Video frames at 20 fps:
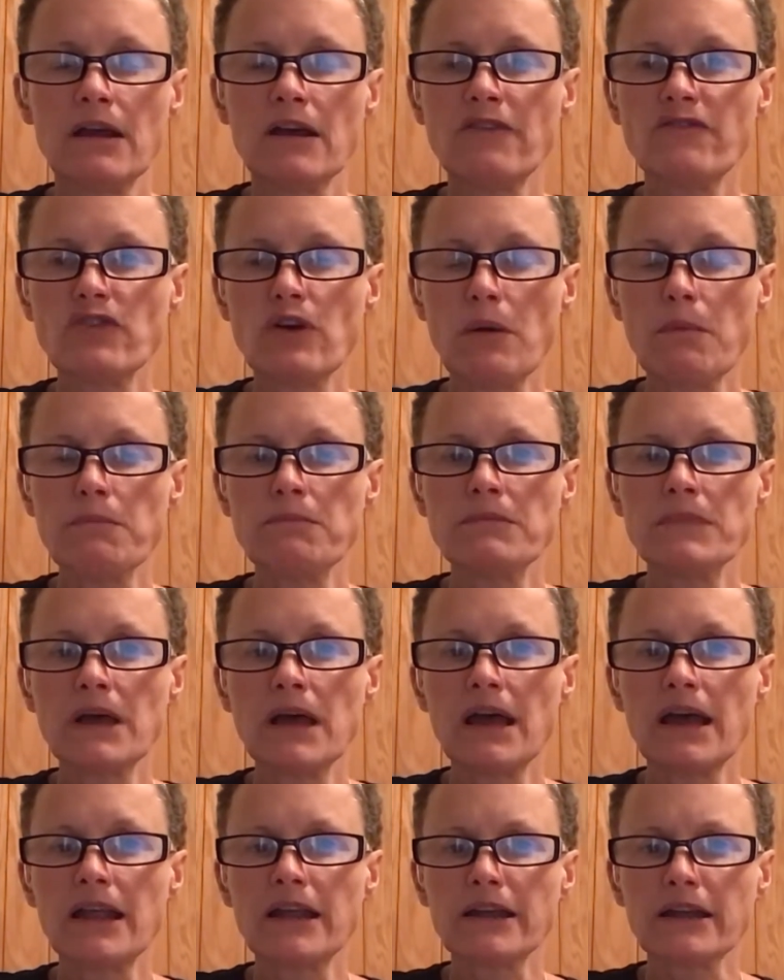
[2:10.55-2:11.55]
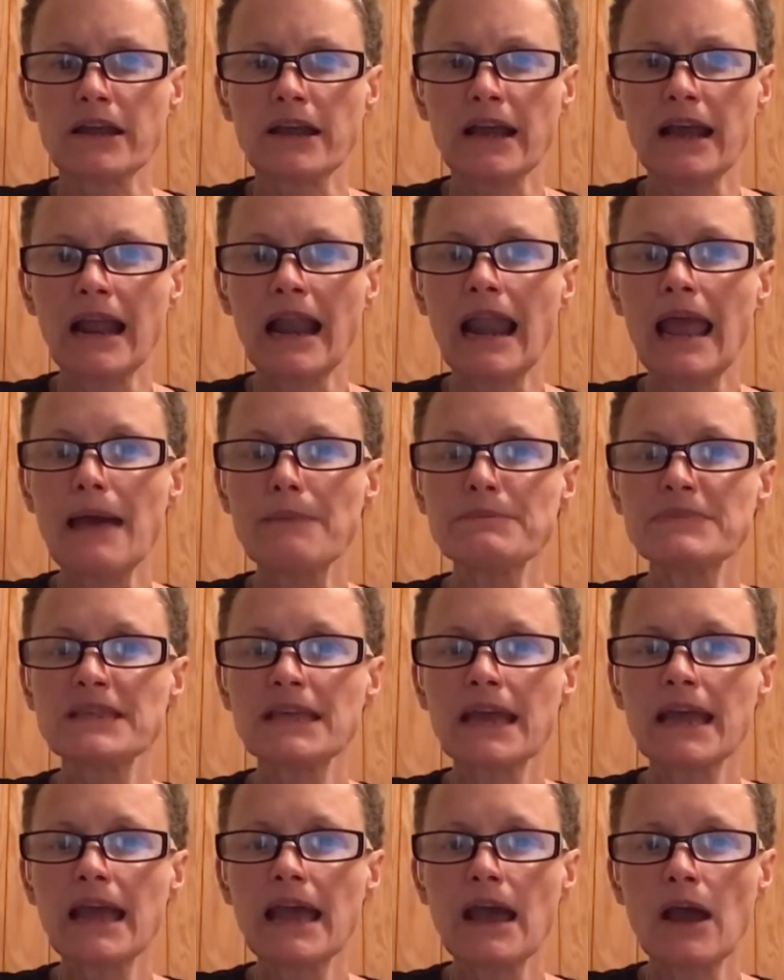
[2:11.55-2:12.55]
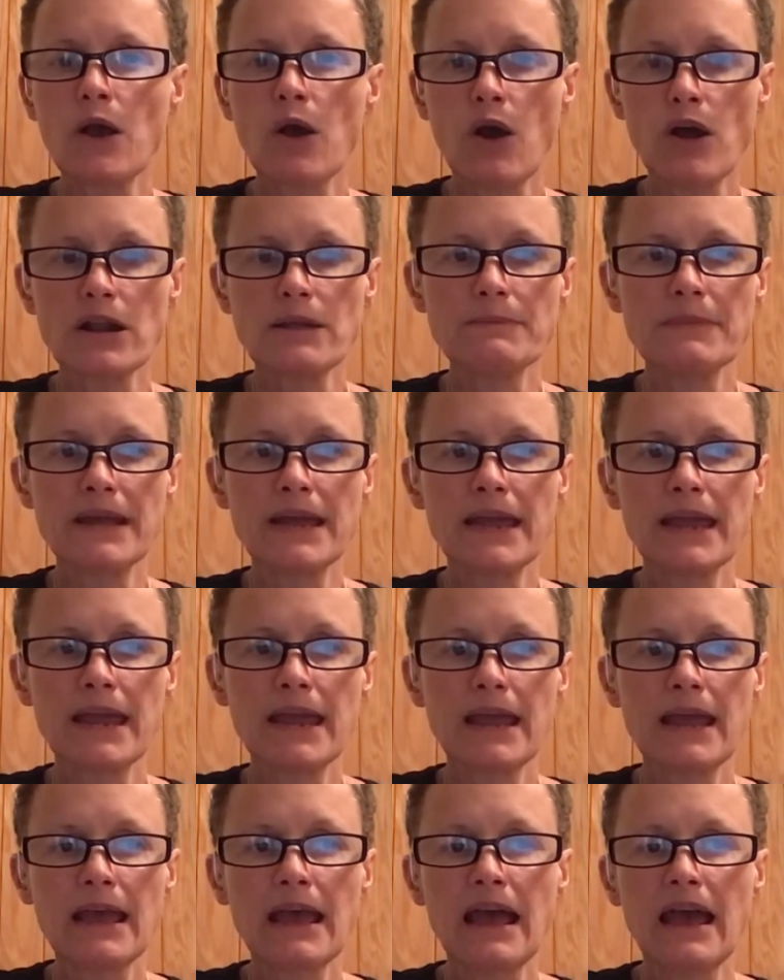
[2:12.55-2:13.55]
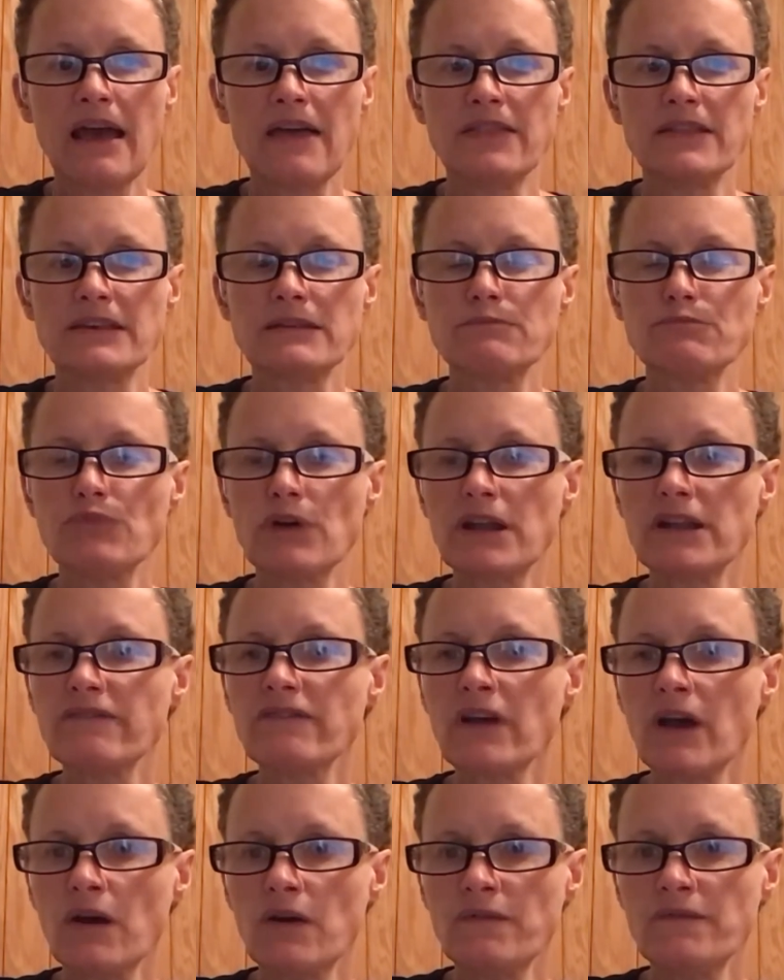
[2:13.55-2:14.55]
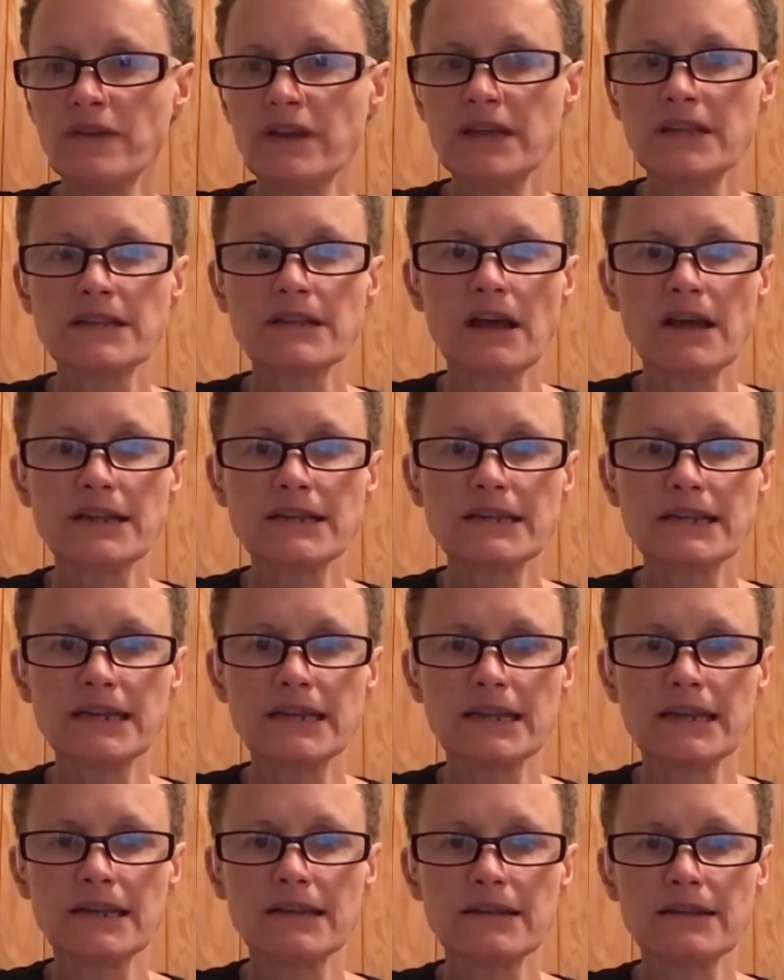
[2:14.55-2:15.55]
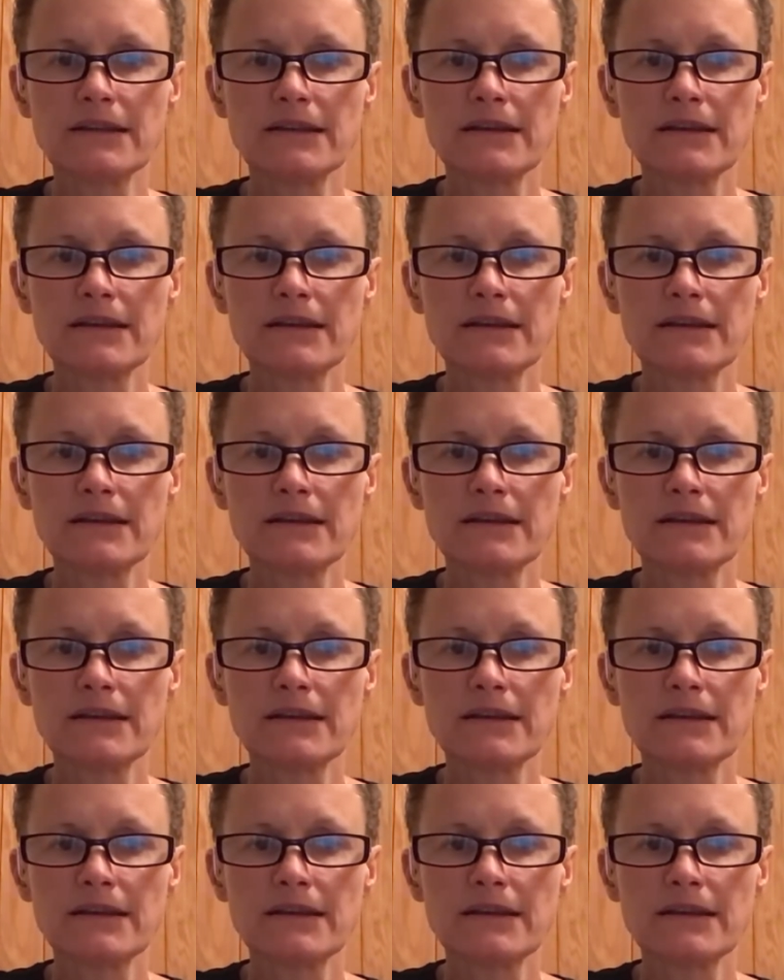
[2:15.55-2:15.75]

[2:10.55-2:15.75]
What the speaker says: from a collapsing economy and the spread of COVID-19,